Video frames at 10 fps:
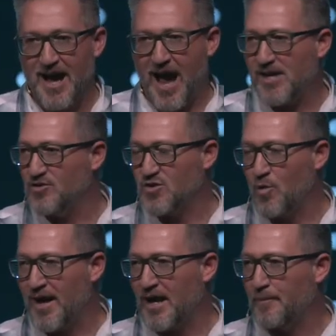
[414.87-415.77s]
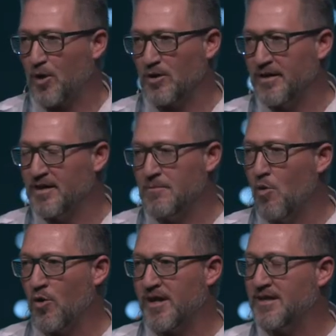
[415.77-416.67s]
I used to wake up early in the
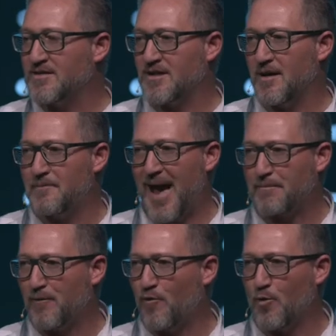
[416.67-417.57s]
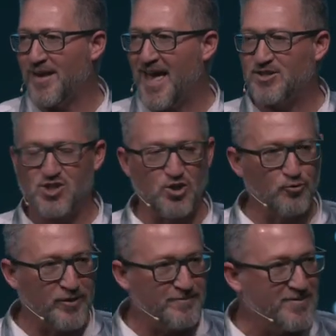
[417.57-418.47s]
mornings uh, back before we had
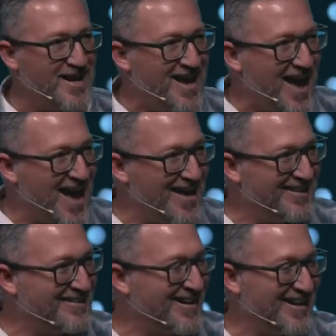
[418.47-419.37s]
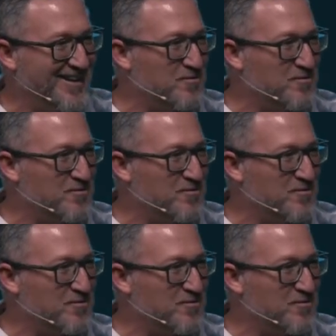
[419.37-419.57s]
children and uh,